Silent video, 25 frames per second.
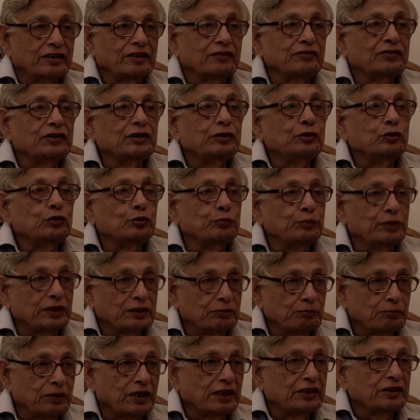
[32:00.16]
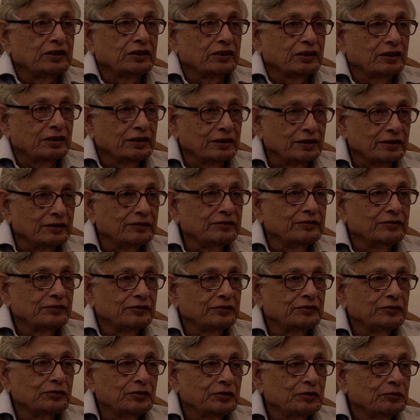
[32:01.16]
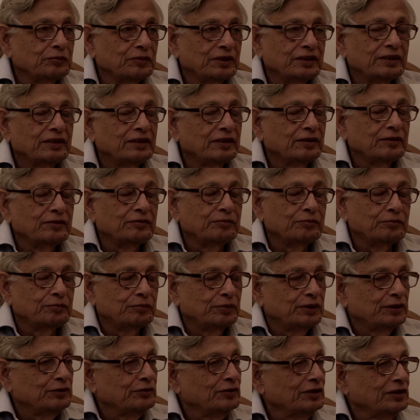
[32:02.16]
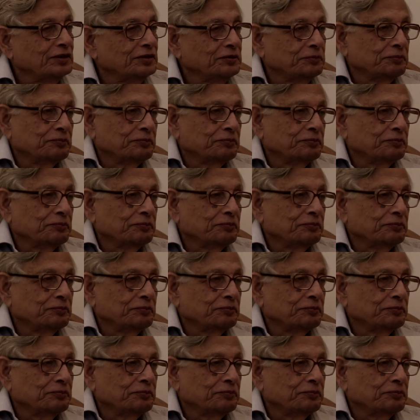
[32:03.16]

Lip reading: of Hindu Padpashahi, you see, but the Peshwa.